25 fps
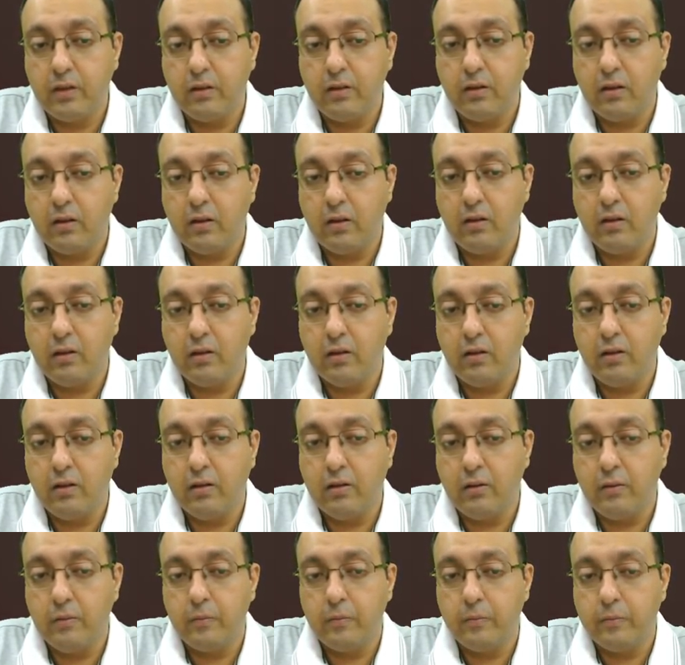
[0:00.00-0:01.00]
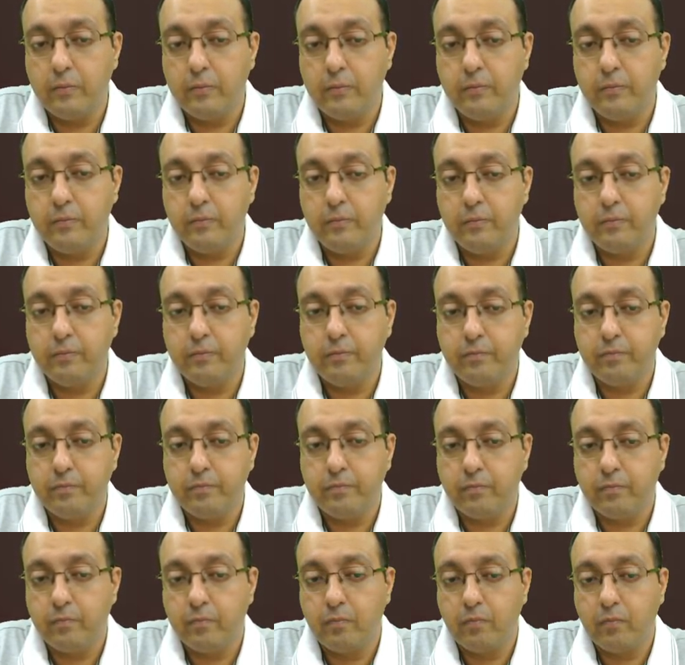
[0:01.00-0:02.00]

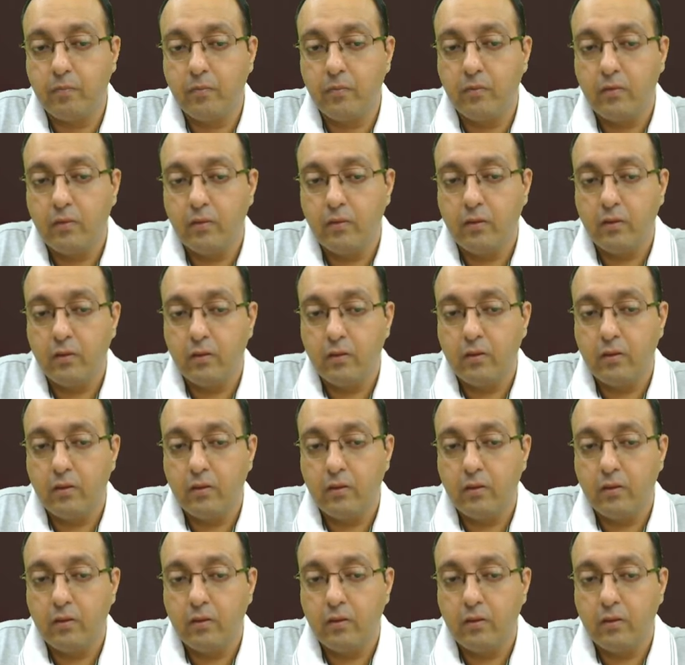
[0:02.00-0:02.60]
(silence)